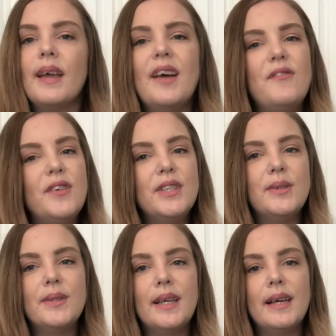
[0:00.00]
At first I
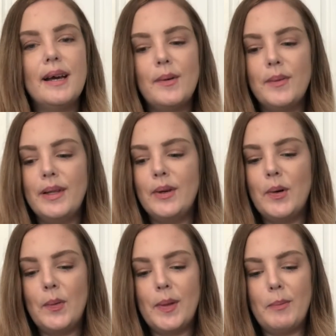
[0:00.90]
was like, I don't really
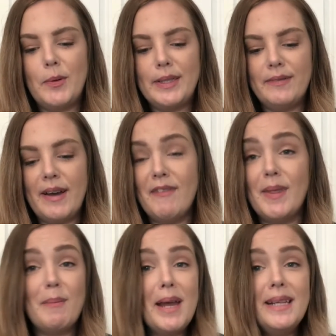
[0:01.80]
know what the point of having
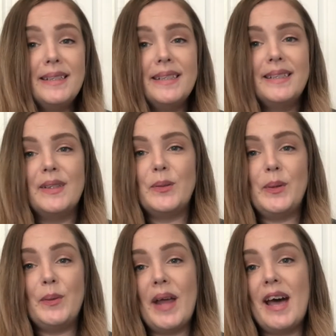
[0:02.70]
the pennies is, since we
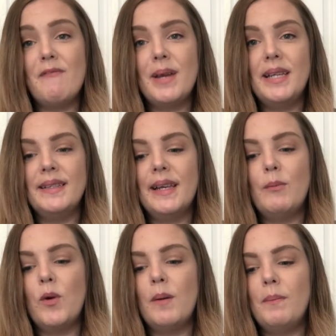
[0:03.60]
don't have pennies anymore,